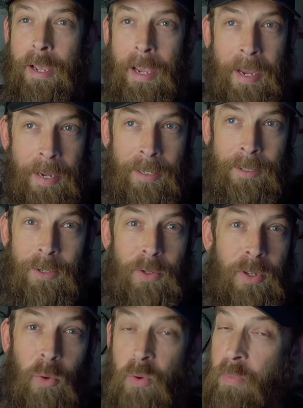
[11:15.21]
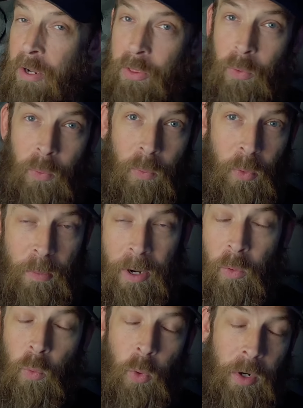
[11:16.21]
and you know we bought the we
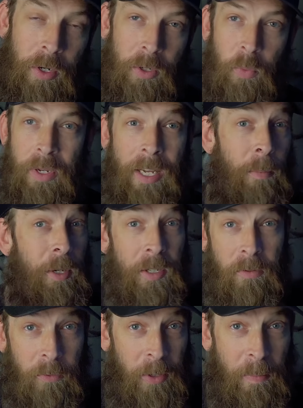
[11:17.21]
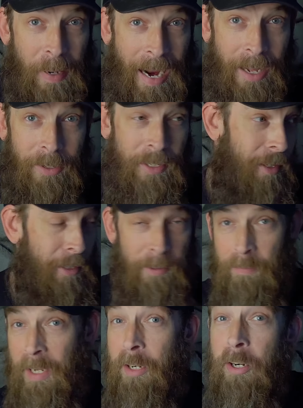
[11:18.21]
bought wood we got a bunch of free pallets it's
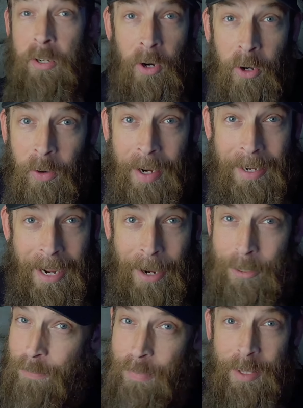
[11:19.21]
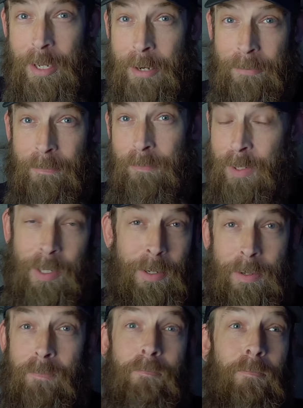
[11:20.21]
in our yard right now it's been there
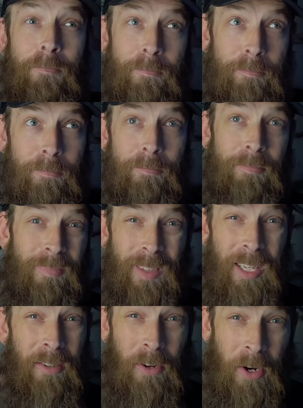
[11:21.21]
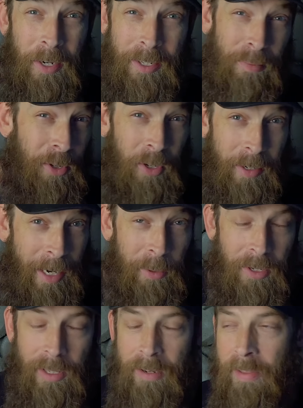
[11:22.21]
since the end of august i'm sure our
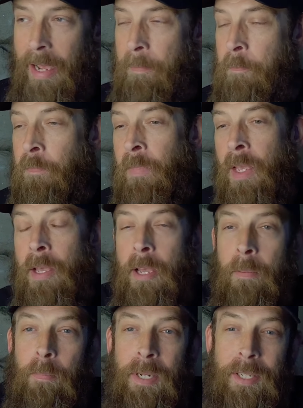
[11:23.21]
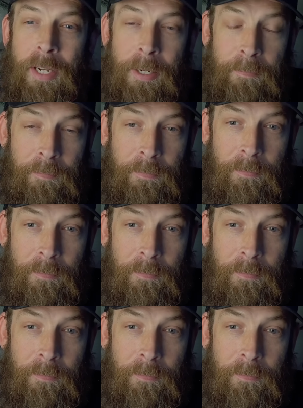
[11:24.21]
neighbors love that but um,